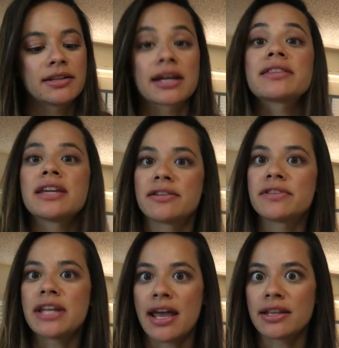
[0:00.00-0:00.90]
Like at the end of
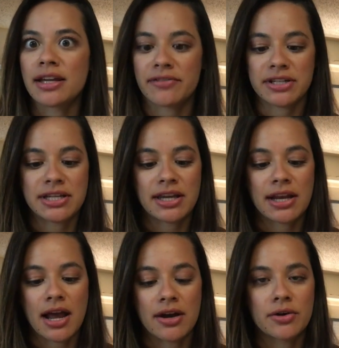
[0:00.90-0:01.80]
the day, like if I take
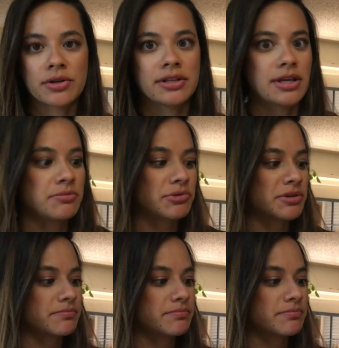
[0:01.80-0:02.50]
it out and then